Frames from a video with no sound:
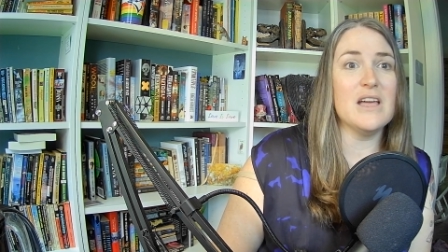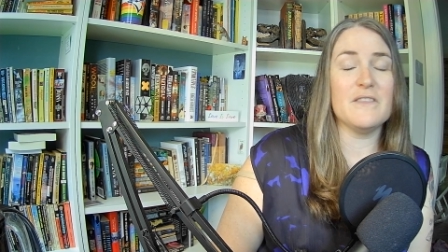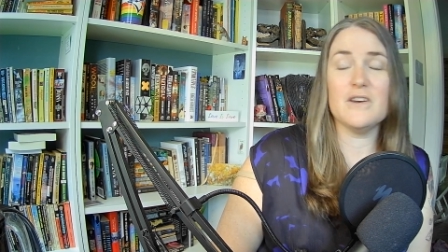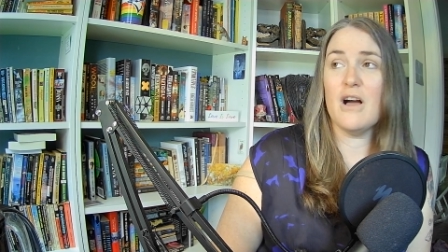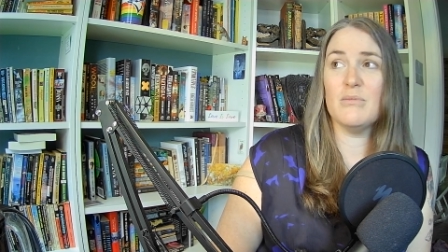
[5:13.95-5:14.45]

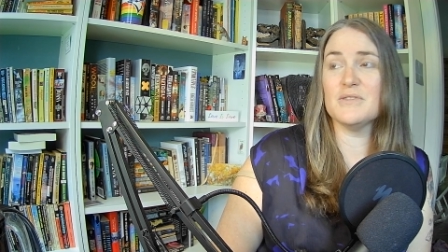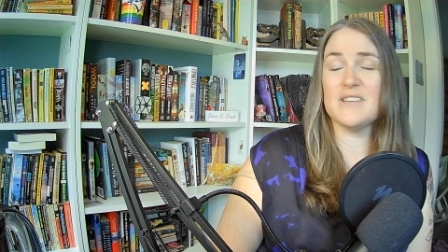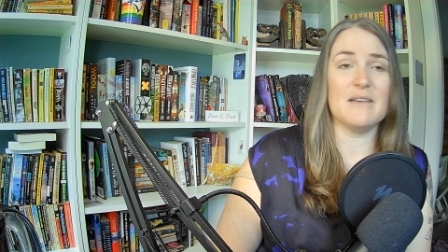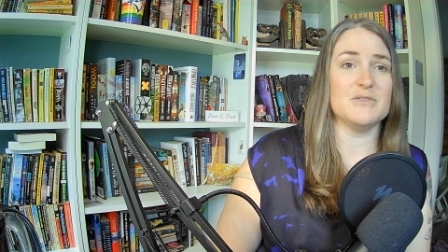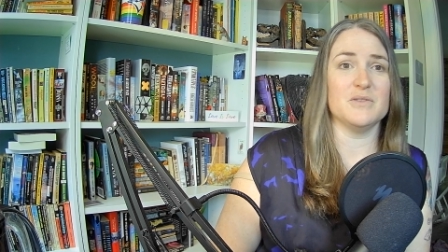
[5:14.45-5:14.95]
The novel is
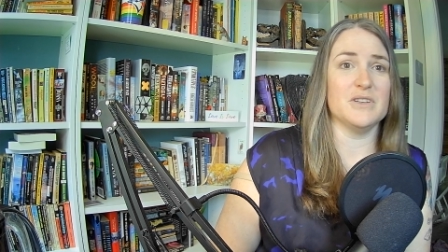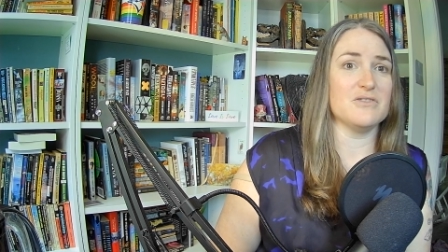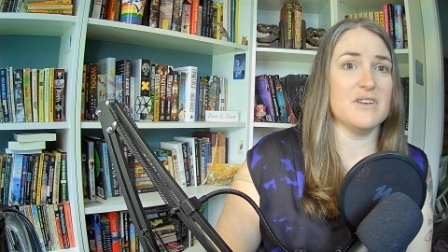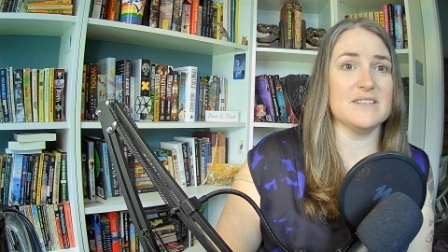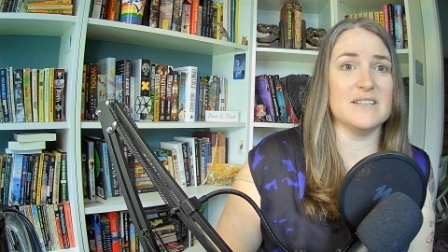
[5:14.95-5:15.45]
absolutely
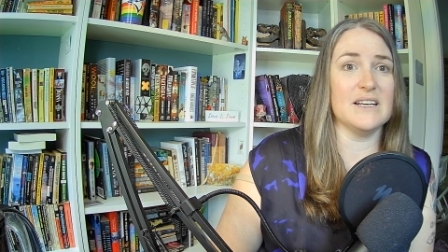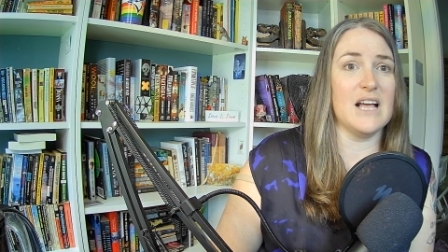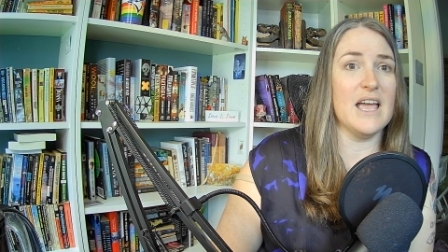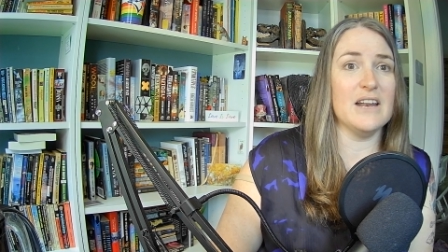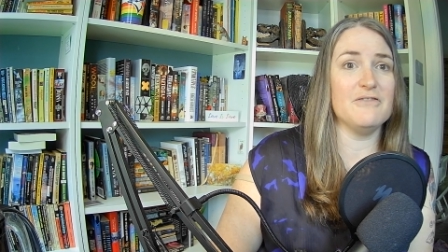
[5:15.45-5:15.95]
entrancing.
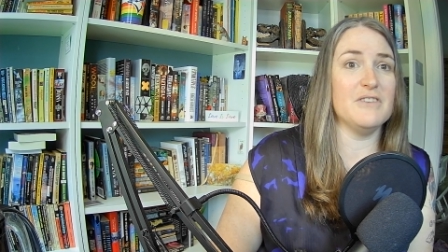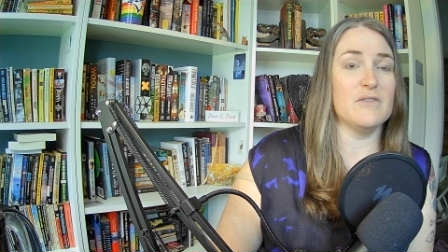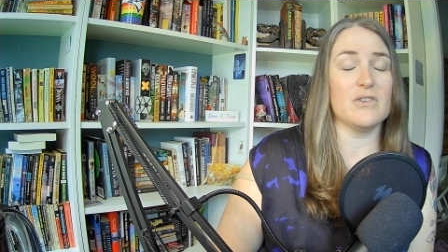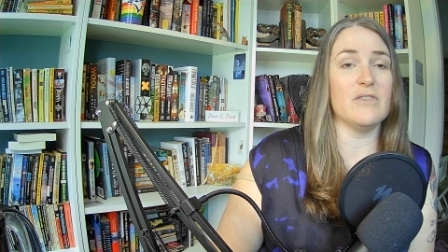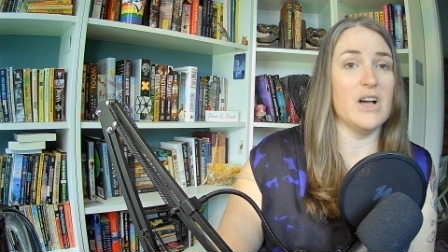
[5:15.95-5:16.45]
I had a
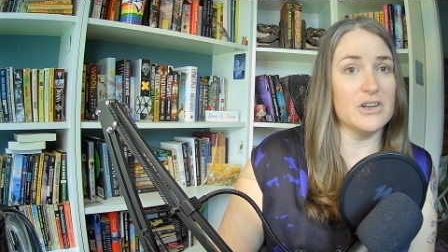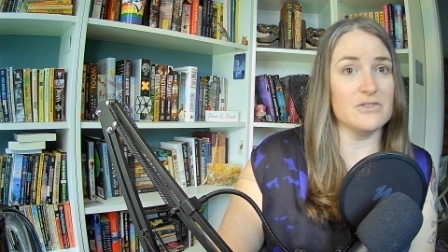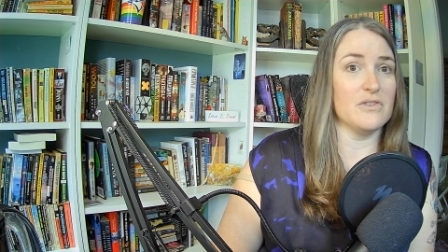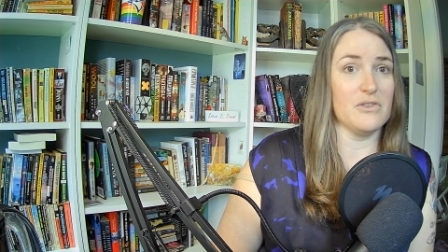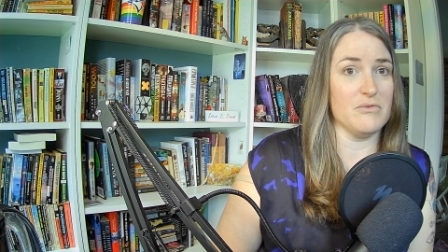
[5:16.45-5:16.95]
fever of
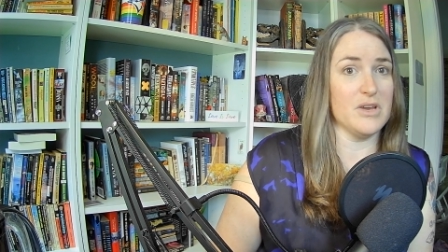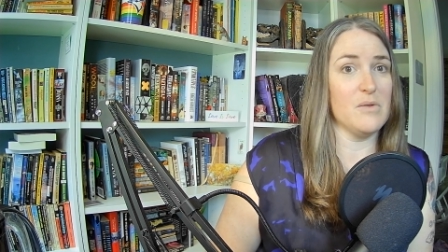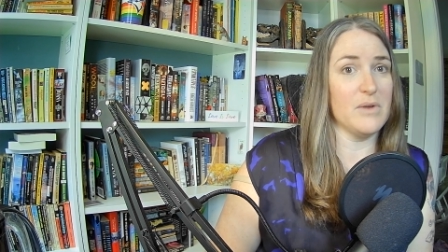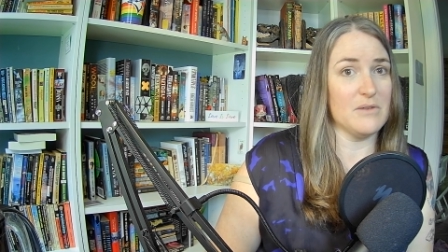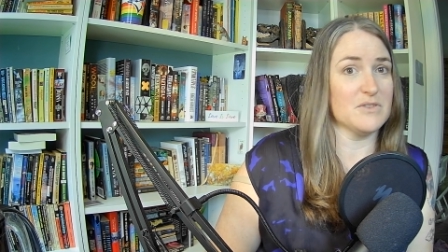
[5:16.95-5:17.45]
103
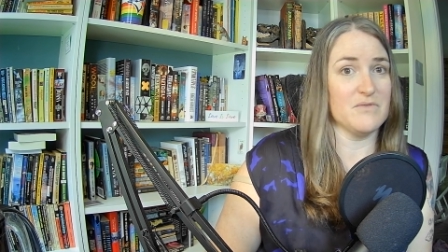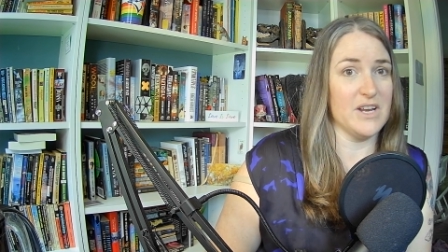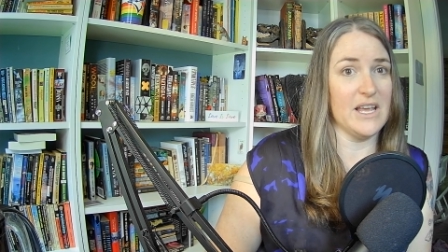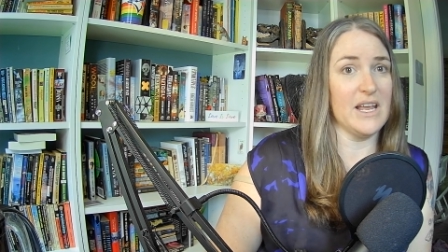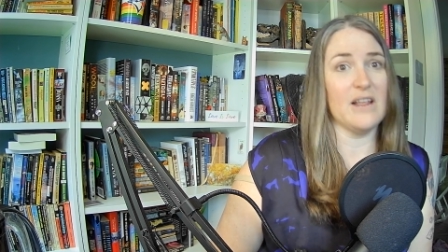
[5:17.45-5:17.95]
when I was
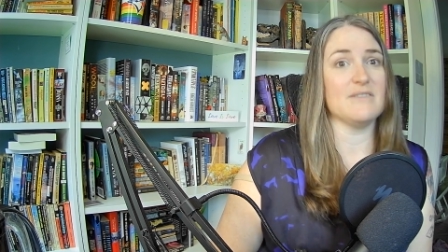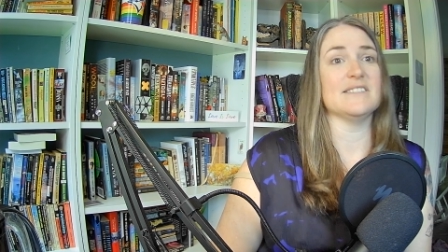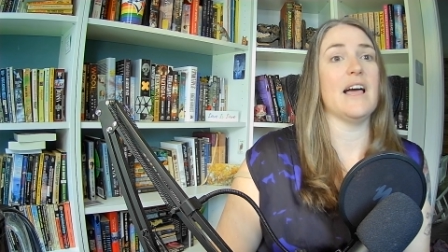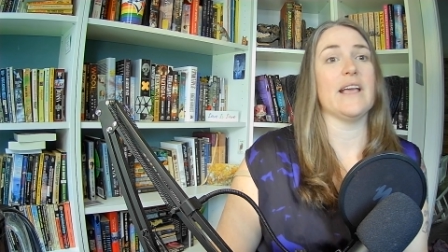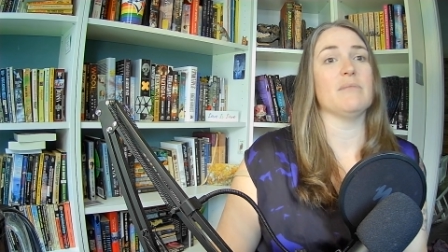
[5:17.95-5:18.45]
reading it. I was
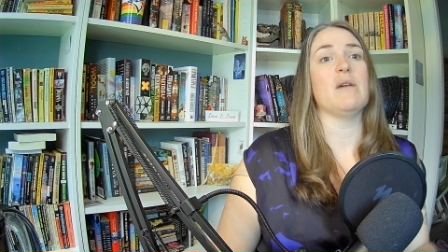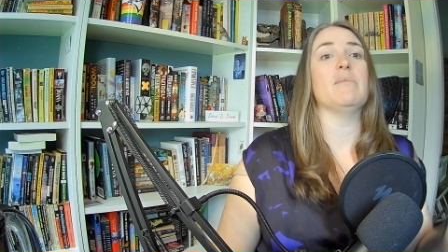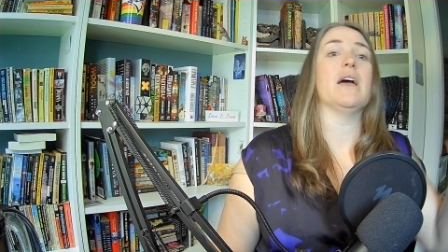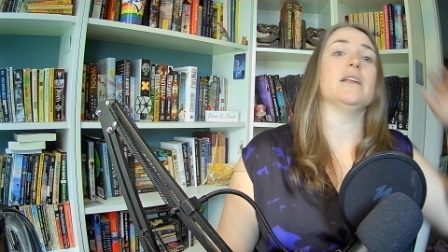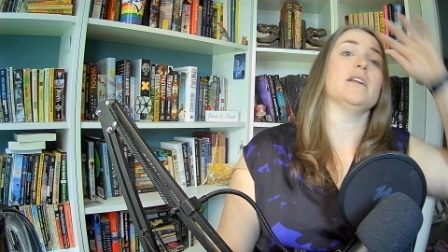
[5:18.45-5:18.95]
lying in my
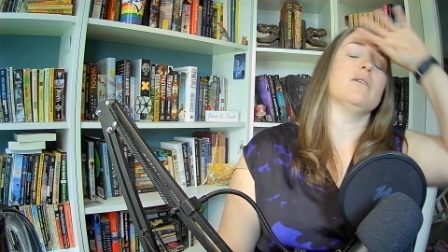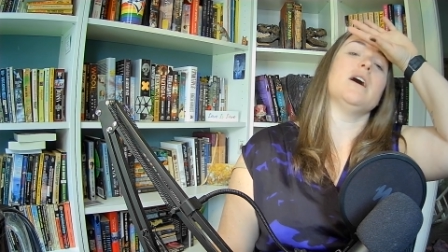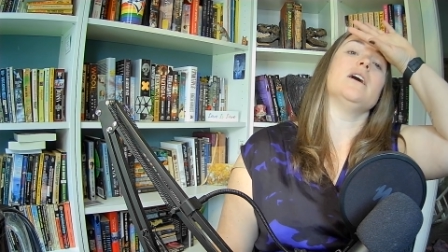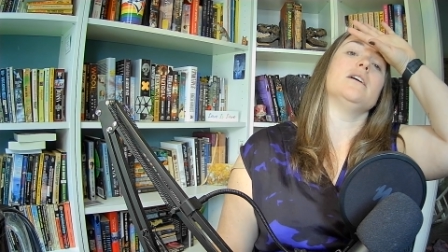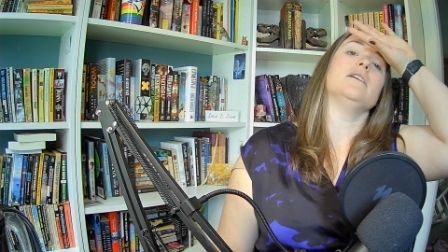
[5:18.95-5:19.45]
bed, you know,
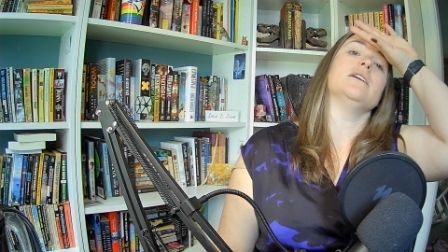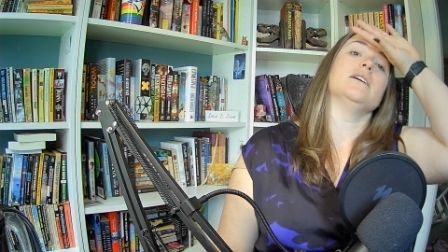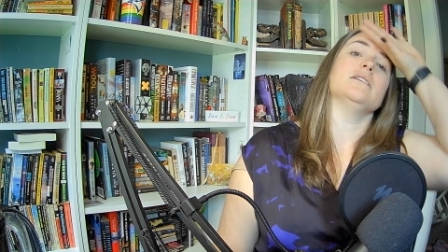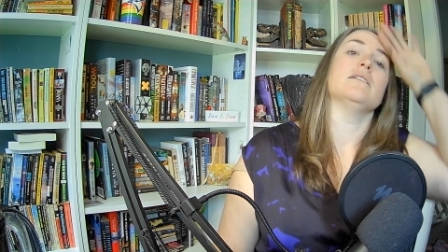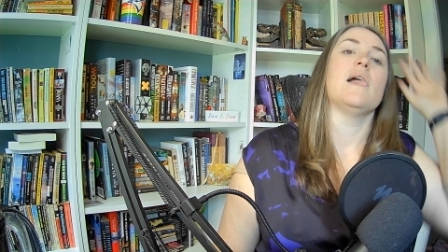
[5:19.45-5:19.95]
uh, uh.